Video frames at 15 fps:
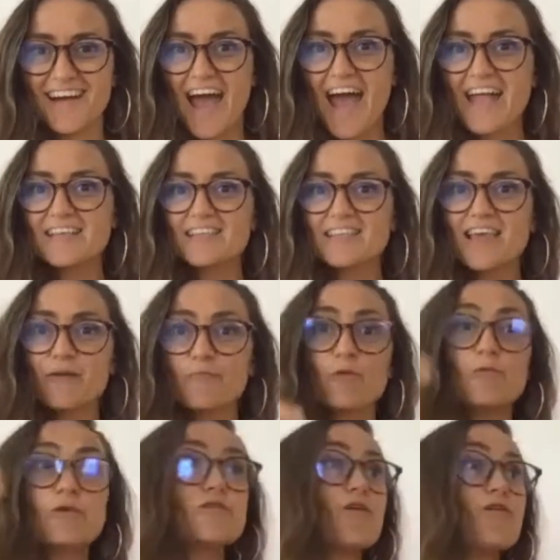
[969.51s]
And it's like, well,
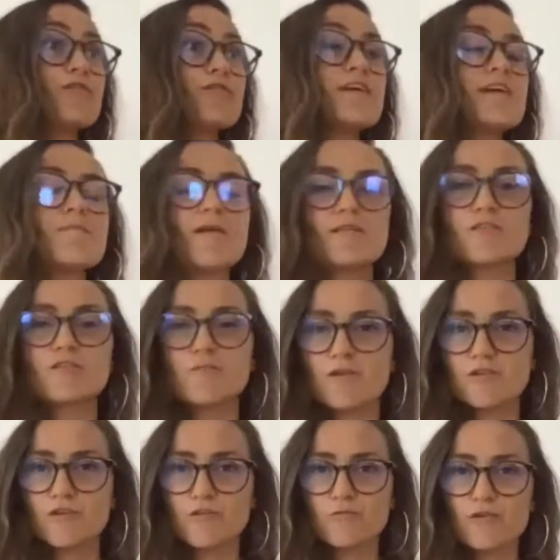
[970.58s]
we don't think about so much
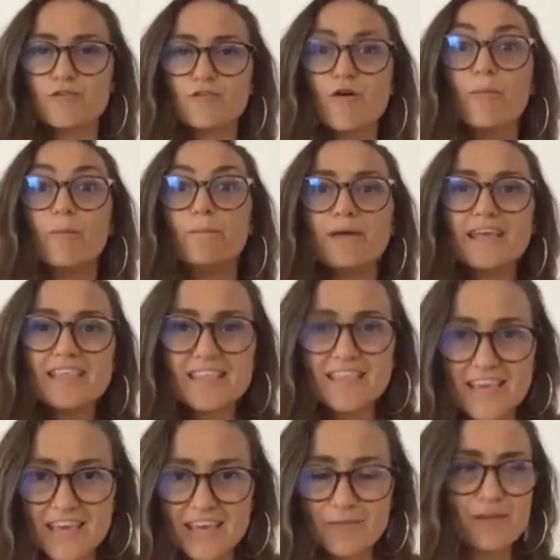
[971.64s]
because we're so
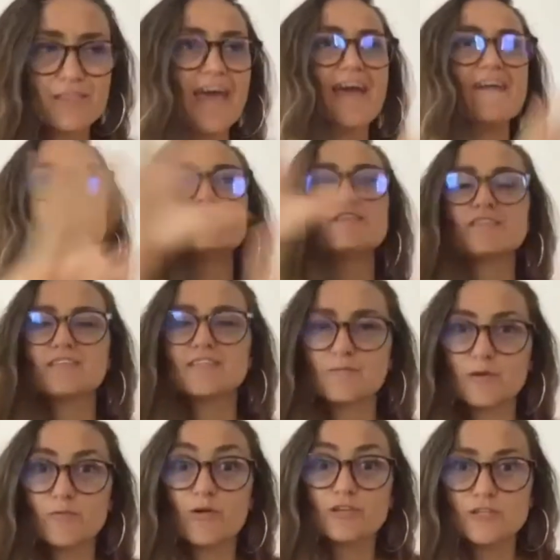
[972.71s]
busy with everything that we
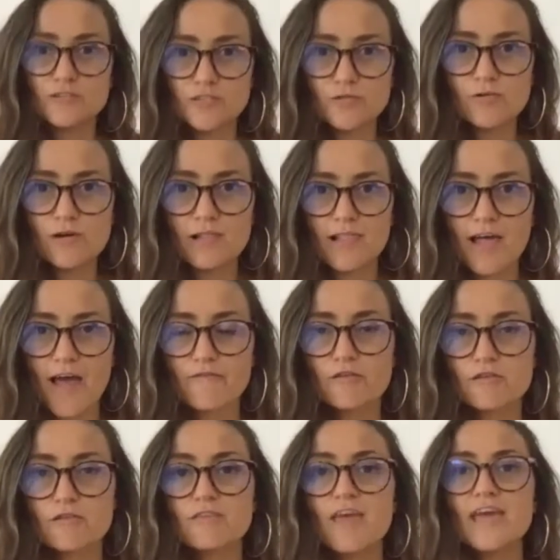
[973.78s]
want to do in life. So
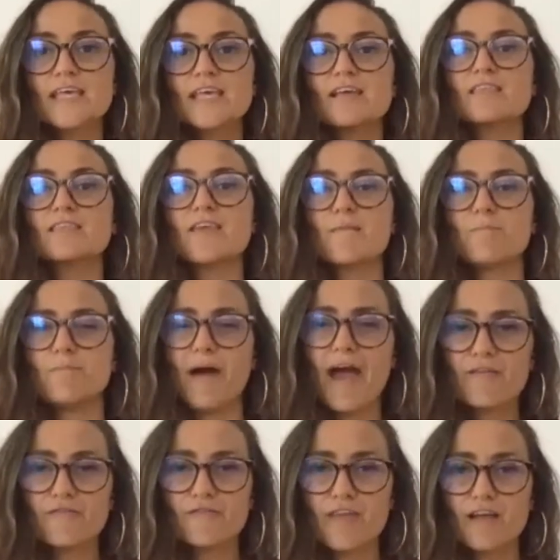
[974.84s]
taking a step back
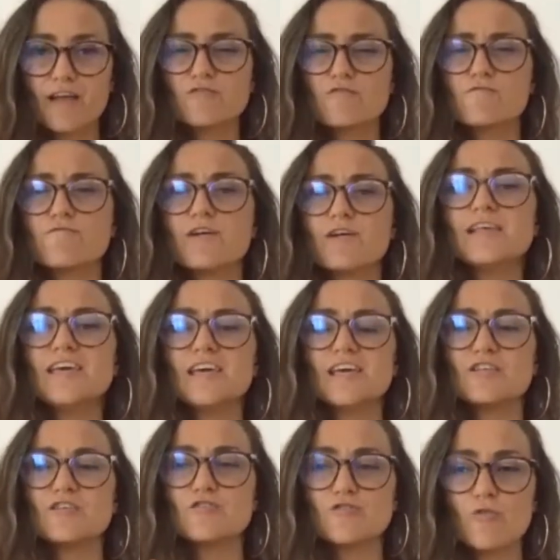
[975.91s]
for that to really
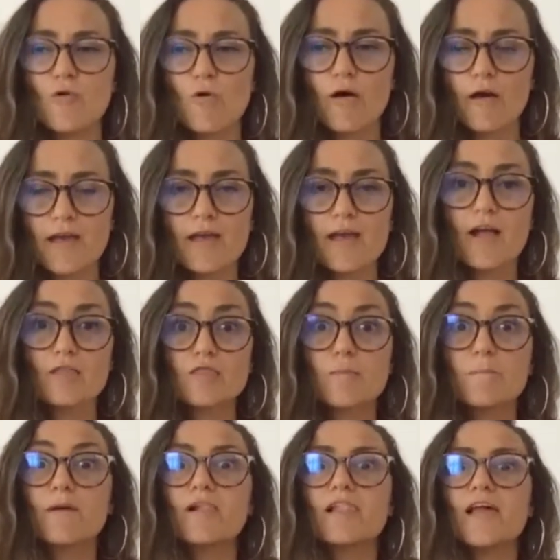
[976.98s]
enjoy the
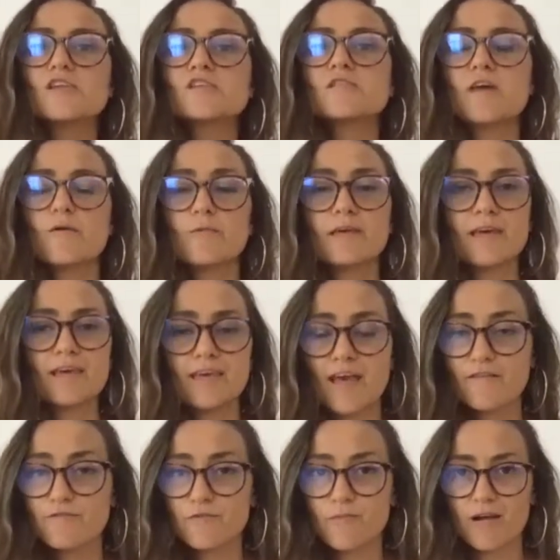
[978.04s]
pleasure that we can
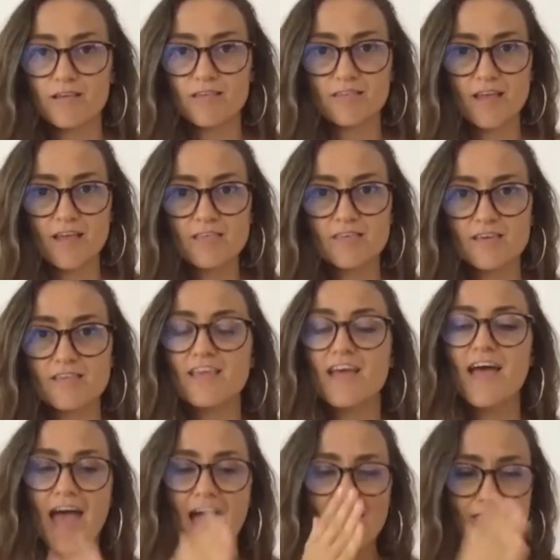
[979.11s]
get from our senses.
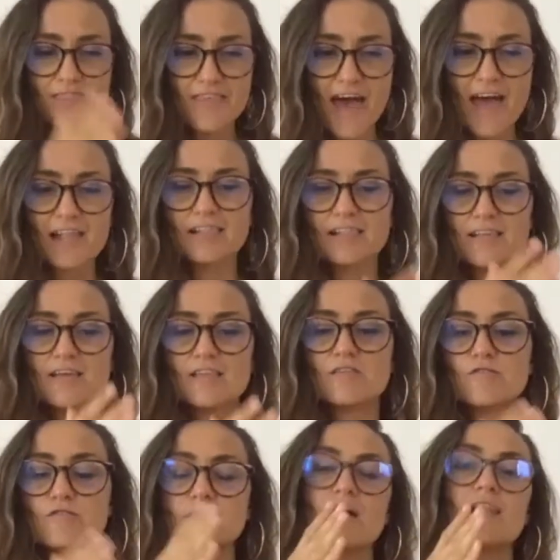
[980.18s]
And that leads
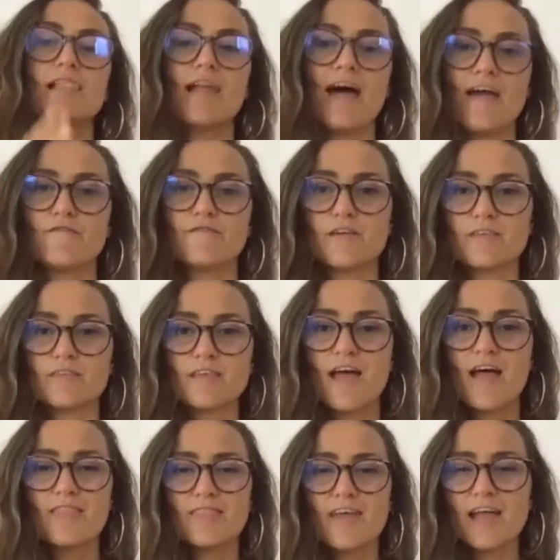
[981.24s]
to an aliveness.
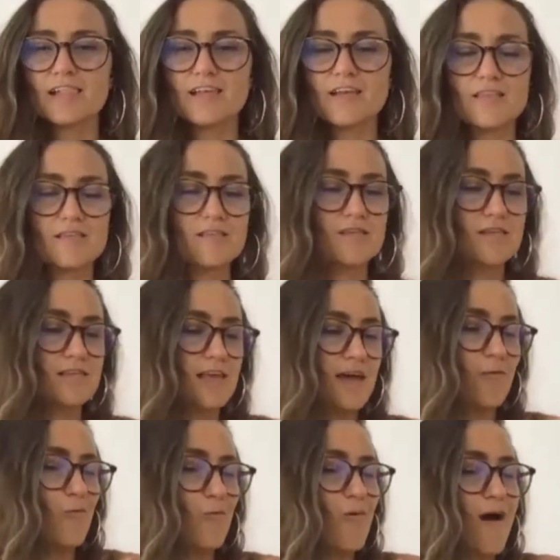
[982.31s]
That leads to this, like,
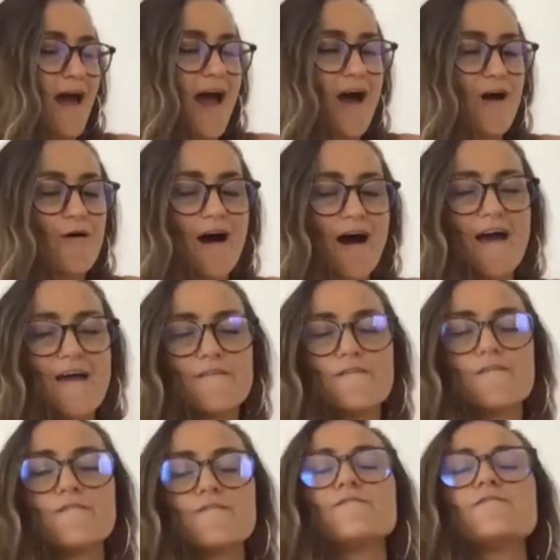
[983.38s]
wow, I
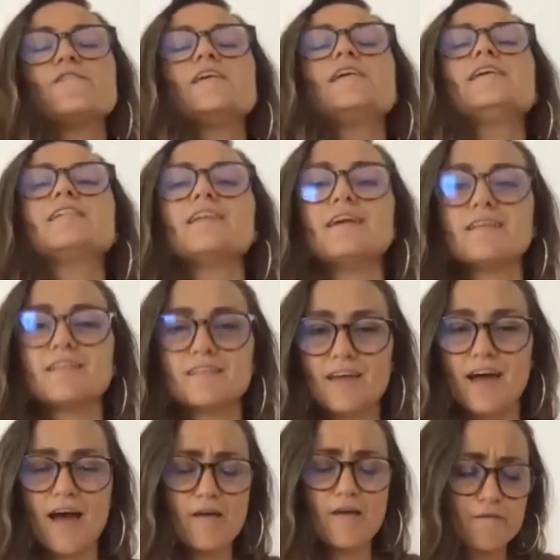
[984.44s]
feel it.
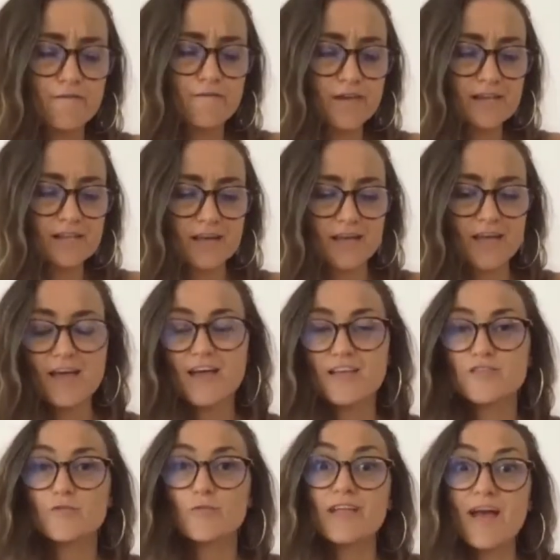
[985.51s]
I feel it. And
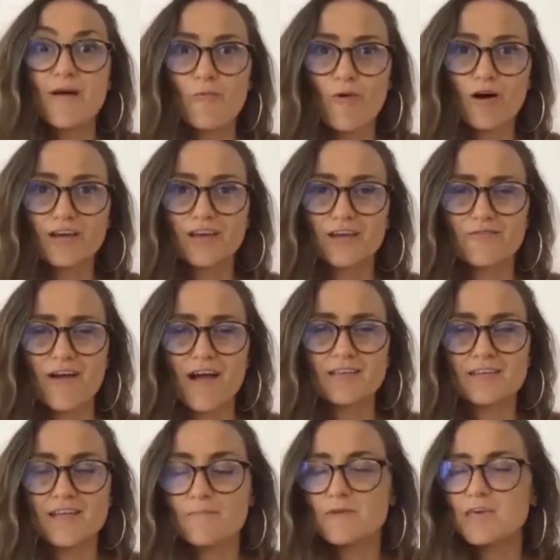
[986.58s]
so when I'm walking around
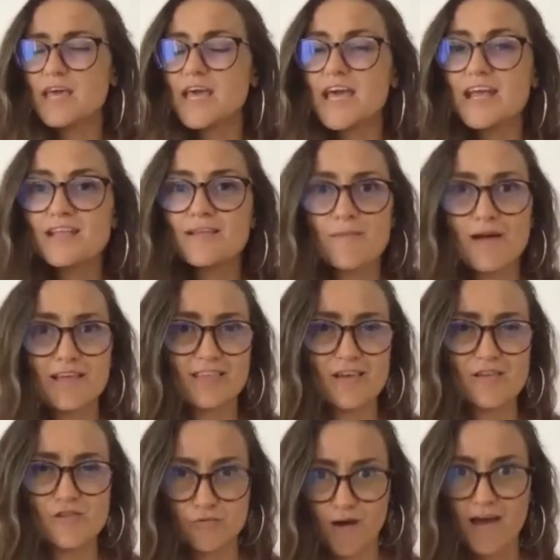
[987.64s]
and I'm in my
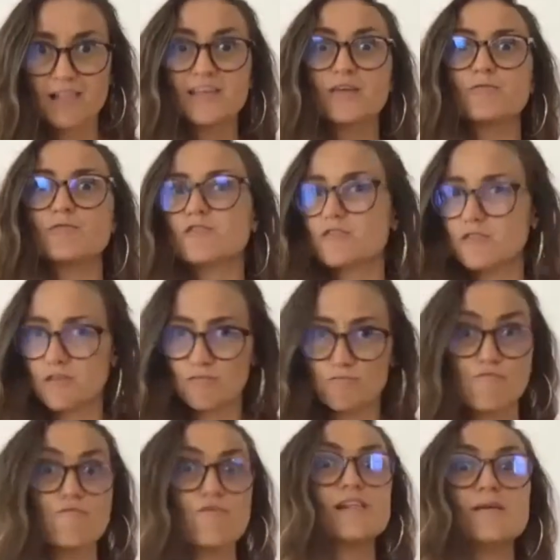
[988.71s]
sensuality, which is just
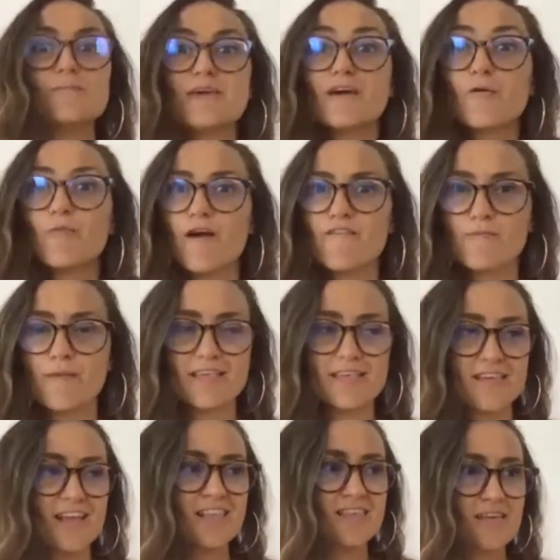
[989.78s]
really being aware of my
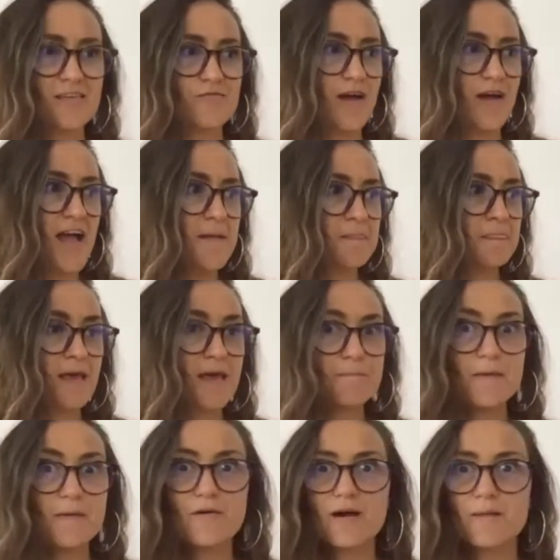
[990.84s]
senses, right?
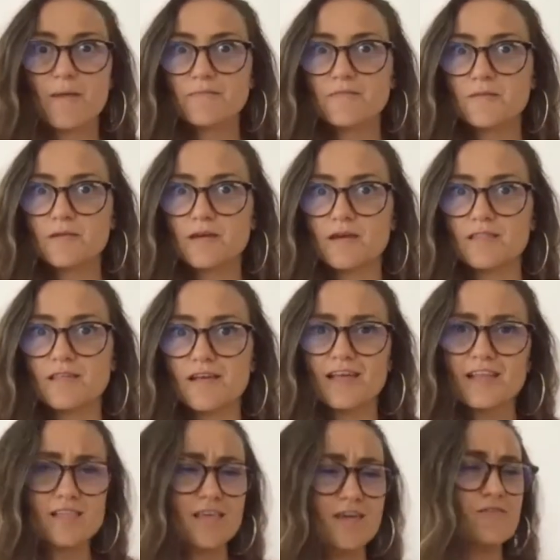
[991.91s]
People come up to me and, uh,
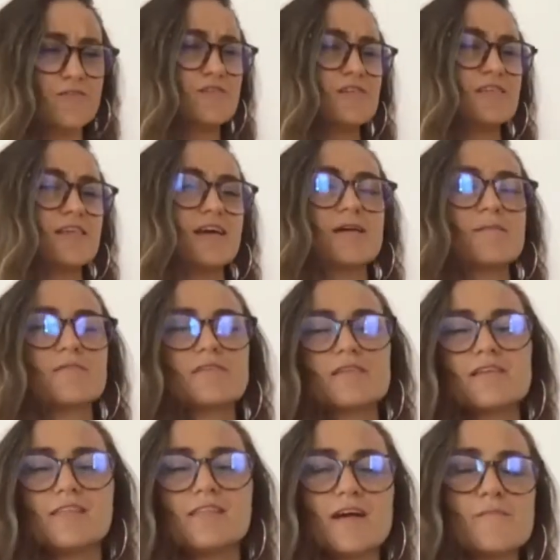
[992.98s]
and it's even just like I'm
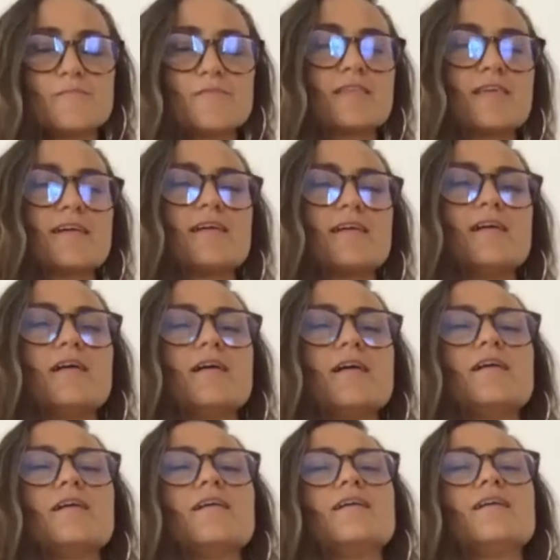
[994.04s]
sitting there, I'm just like,
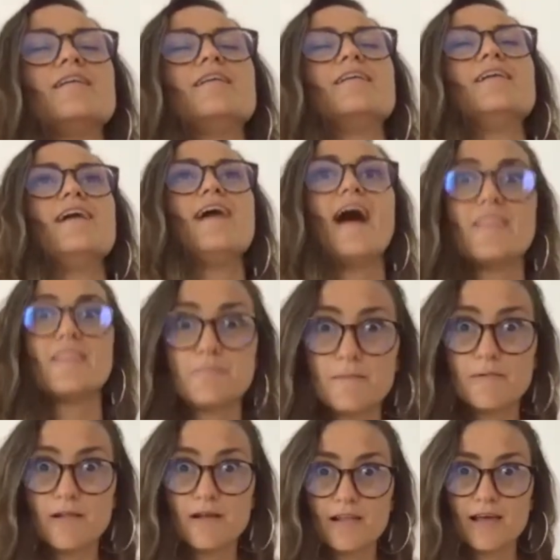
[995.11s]
oh. and then
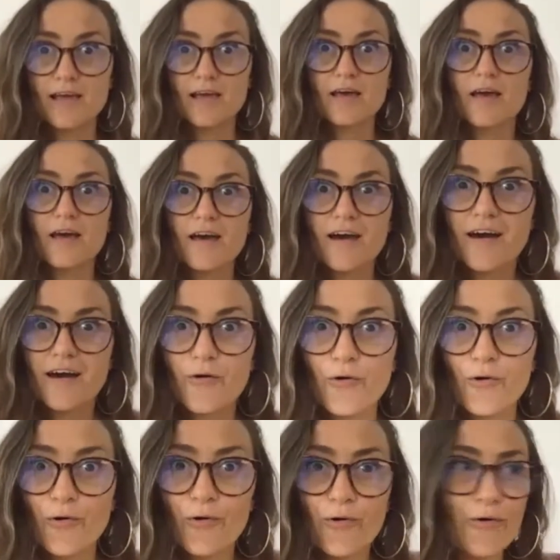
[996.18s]
people are like,
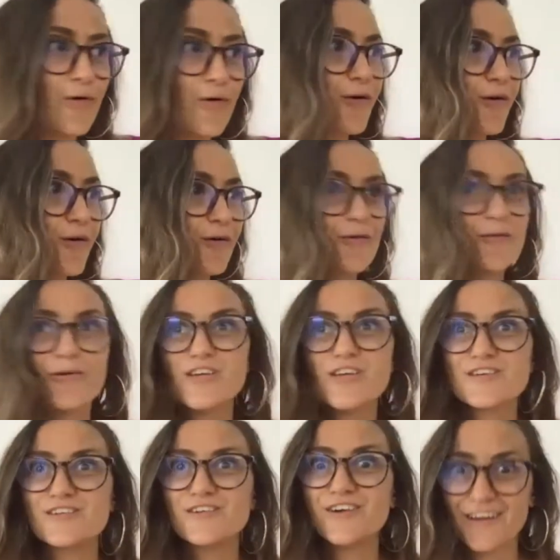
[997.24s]
oh, what is
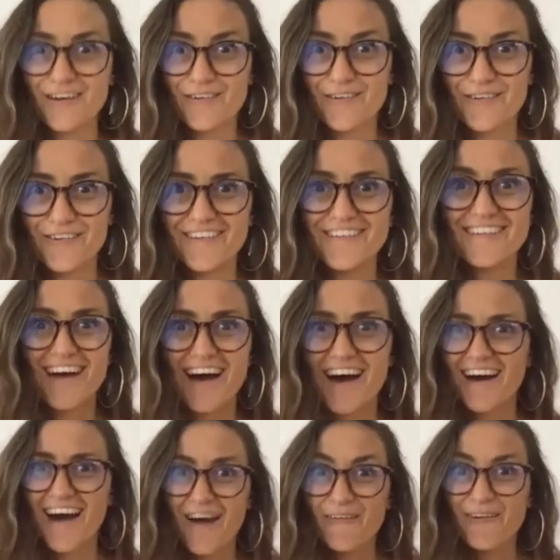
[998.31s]
she doing?
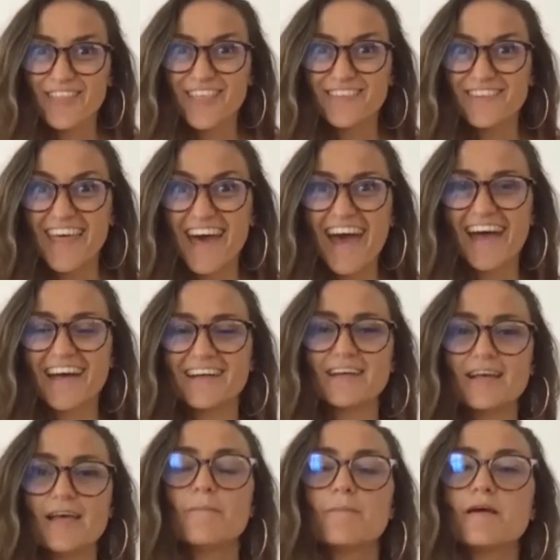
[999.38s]
I want some of that
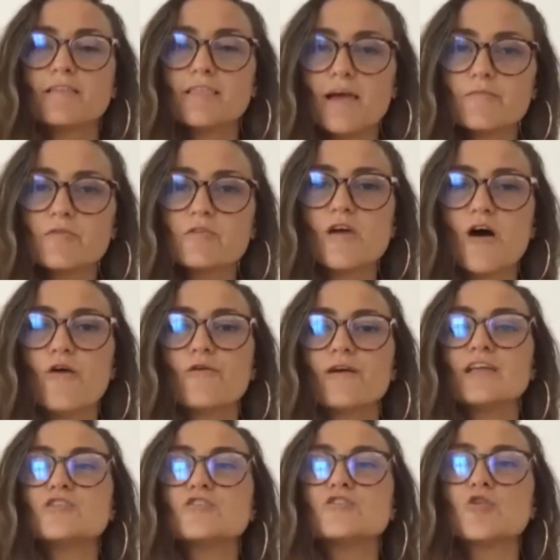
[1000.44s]
because I'm so
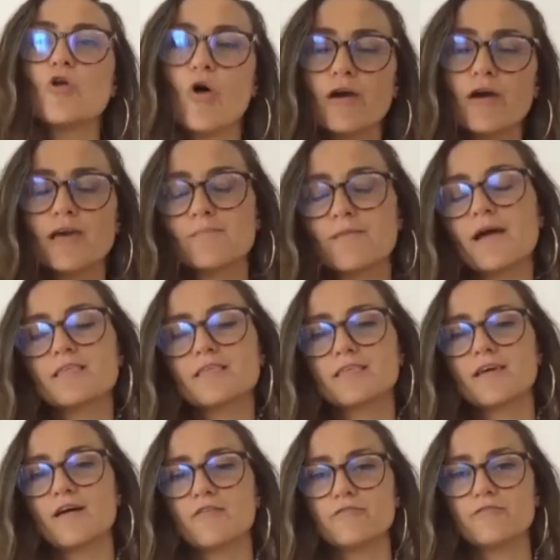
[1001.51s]
enjoying
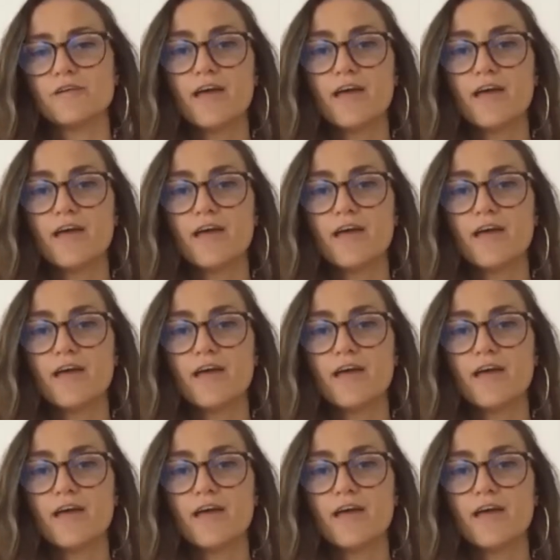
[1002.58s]
myself.